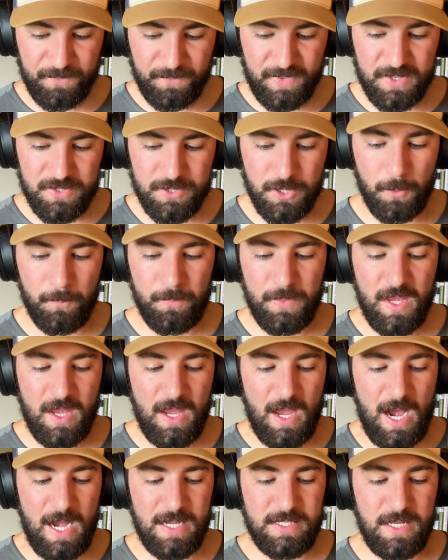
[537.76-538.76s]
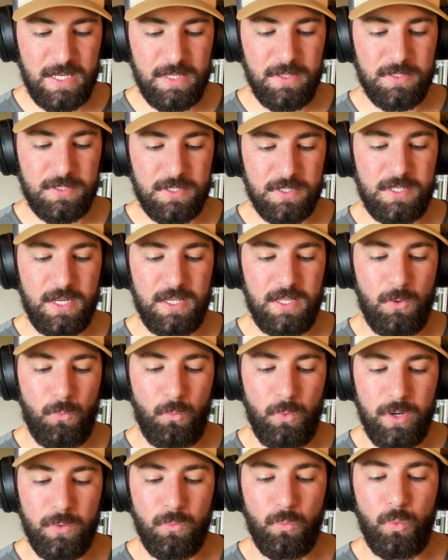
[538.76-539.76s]
So I say this to say that
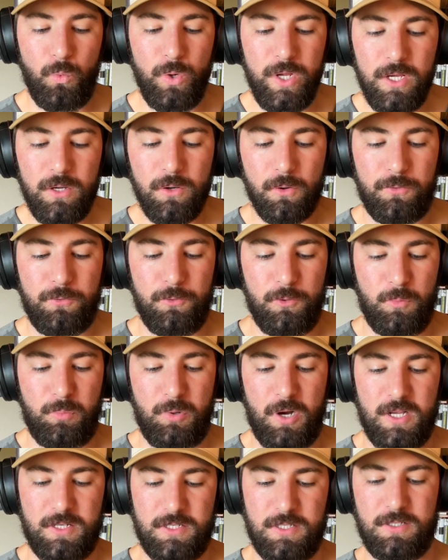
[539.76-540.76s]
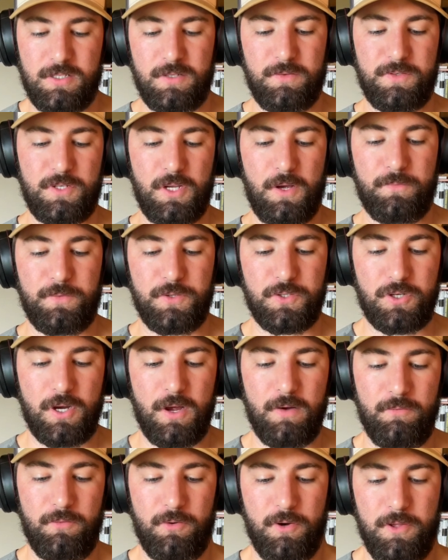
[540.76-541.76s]
when we go through the process of
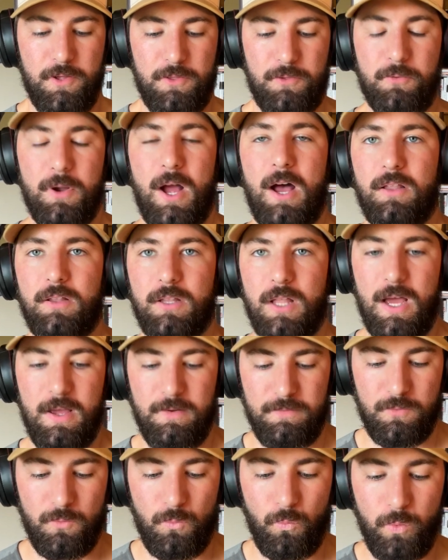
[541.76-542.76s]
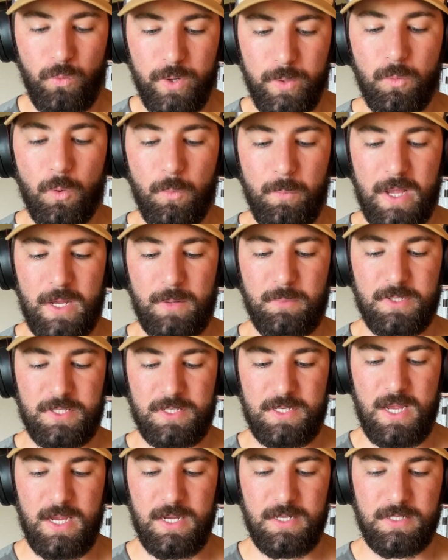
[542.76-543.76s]
self-discovery throughout life, we will make
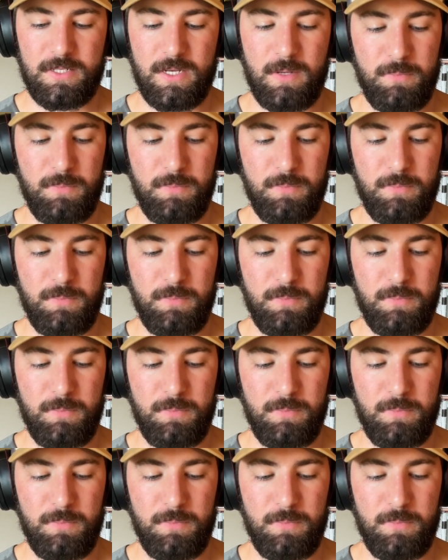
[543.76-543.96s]
mistakes and